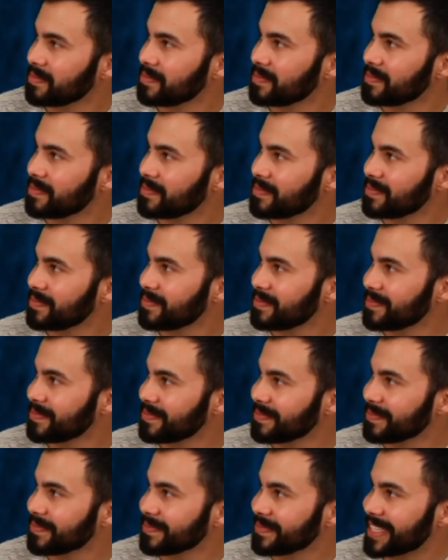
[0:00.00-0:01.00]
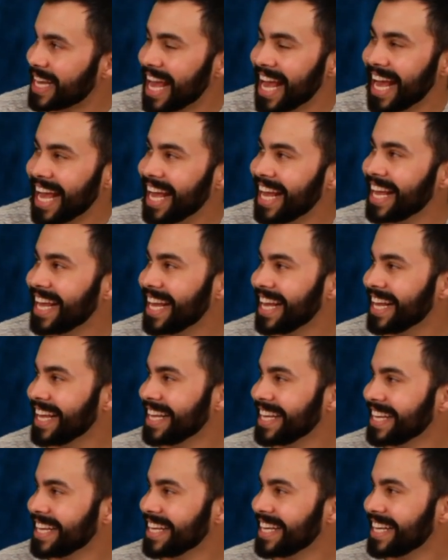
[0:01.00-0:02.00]

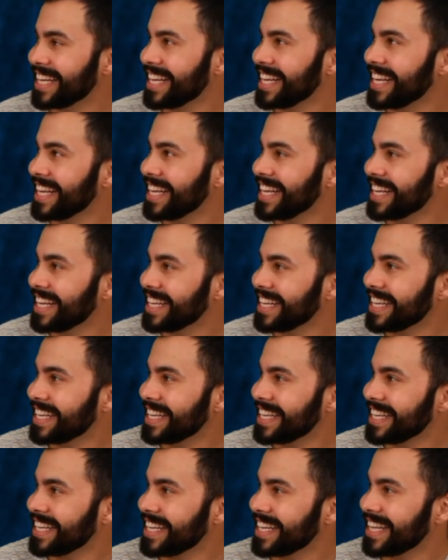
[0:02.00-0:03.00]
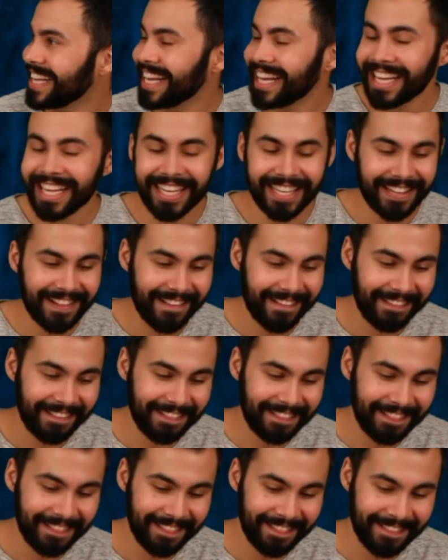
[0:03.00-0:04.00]

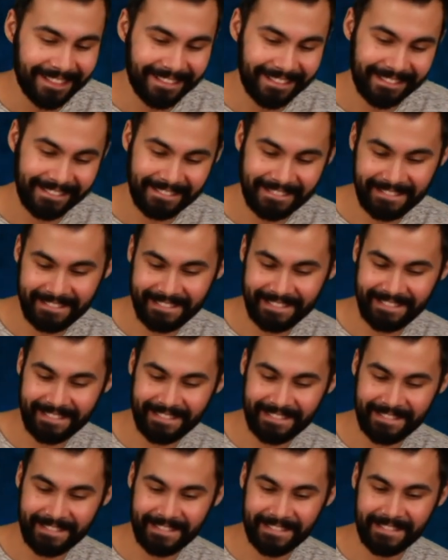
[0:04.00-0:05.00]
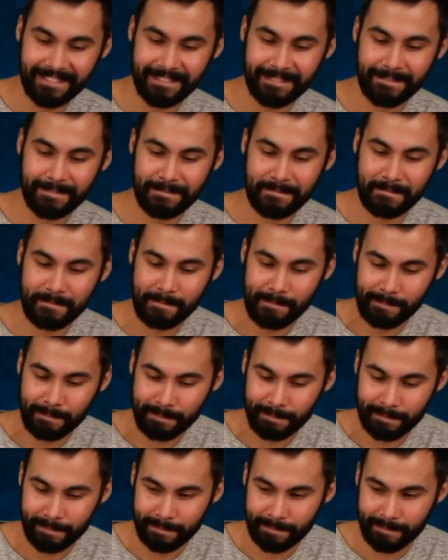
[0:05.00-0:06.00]

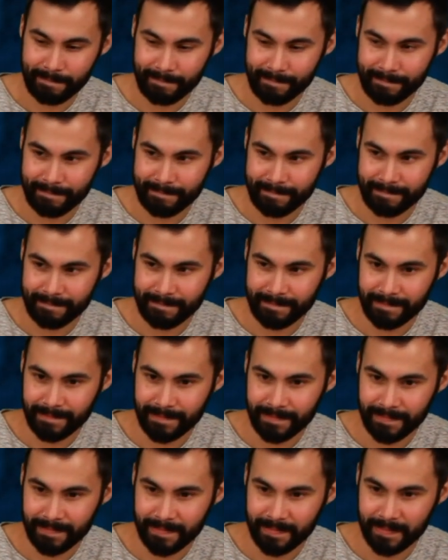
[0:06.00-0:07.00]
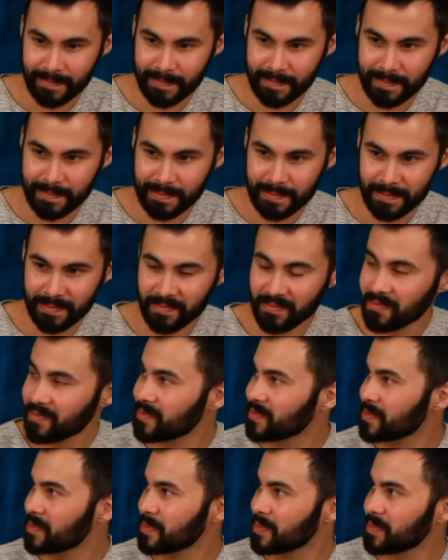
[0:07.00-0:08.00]
(silent)